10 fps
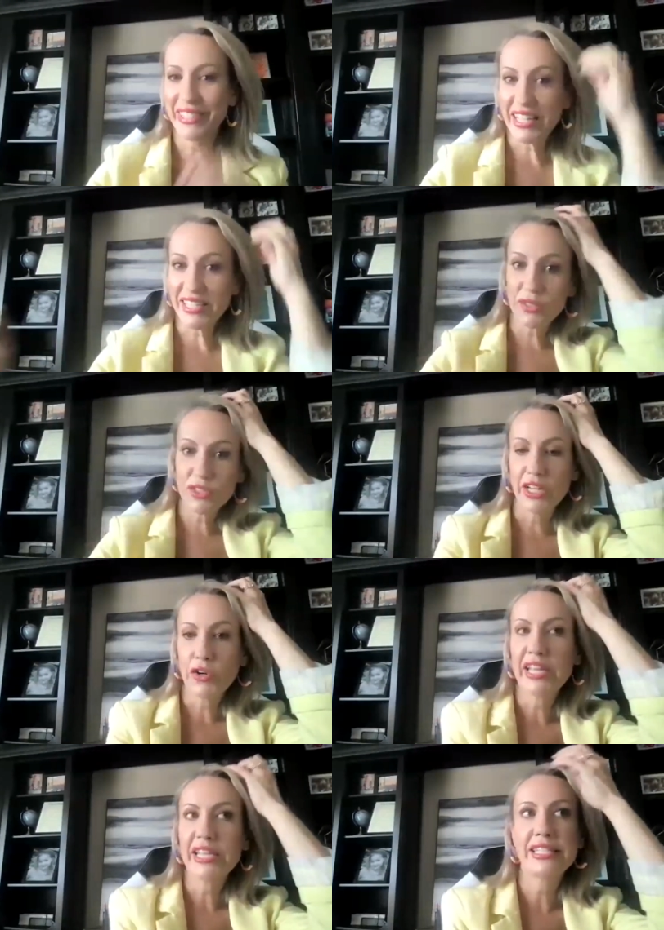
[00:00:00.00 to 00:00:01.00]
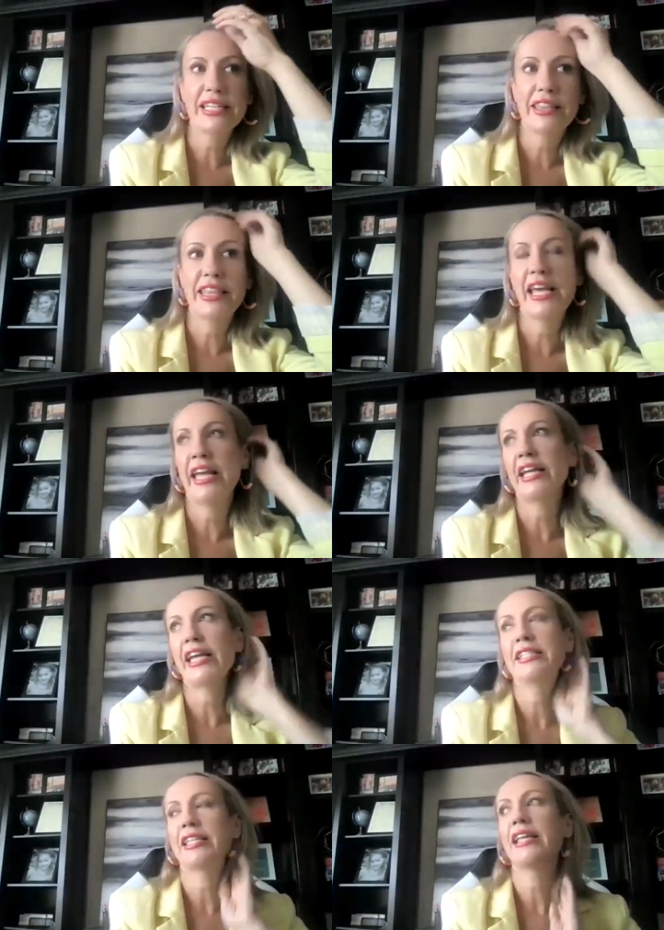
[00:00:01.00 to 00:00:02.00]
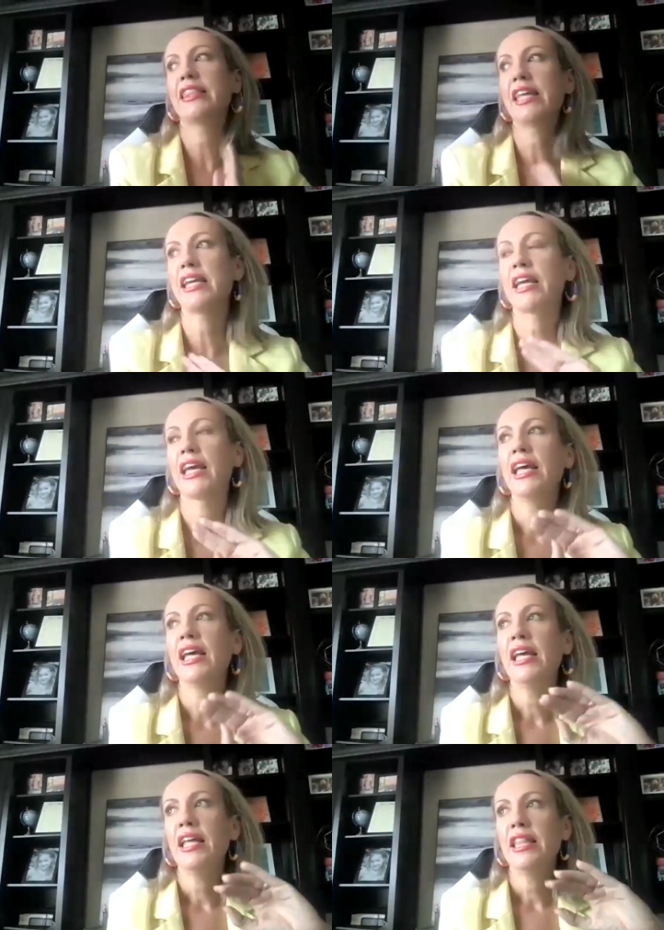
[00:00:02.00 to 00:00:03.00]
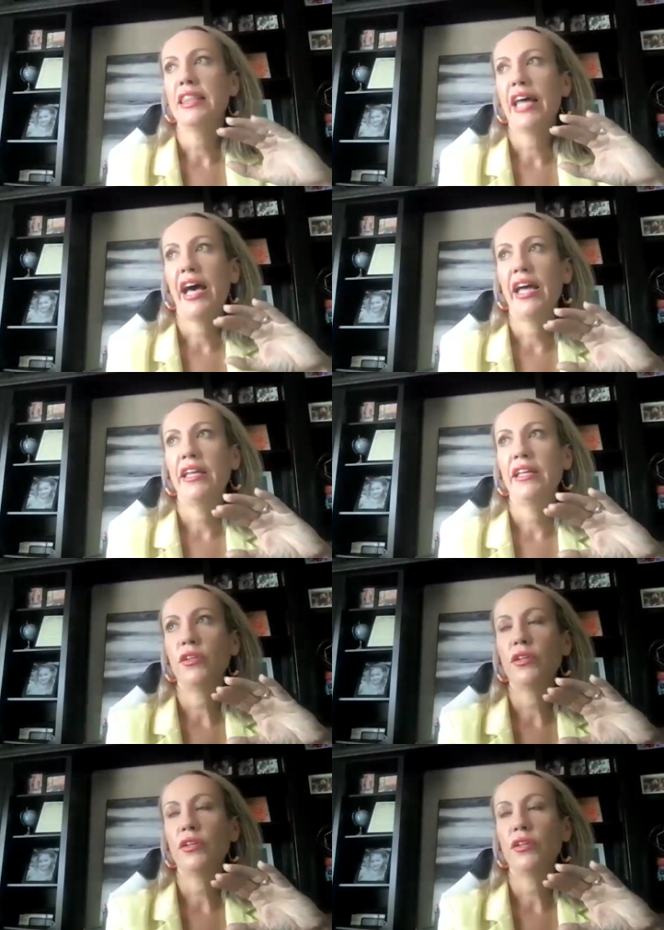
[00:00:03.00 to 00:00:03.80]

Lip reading: so that's the crazy thing, is I think that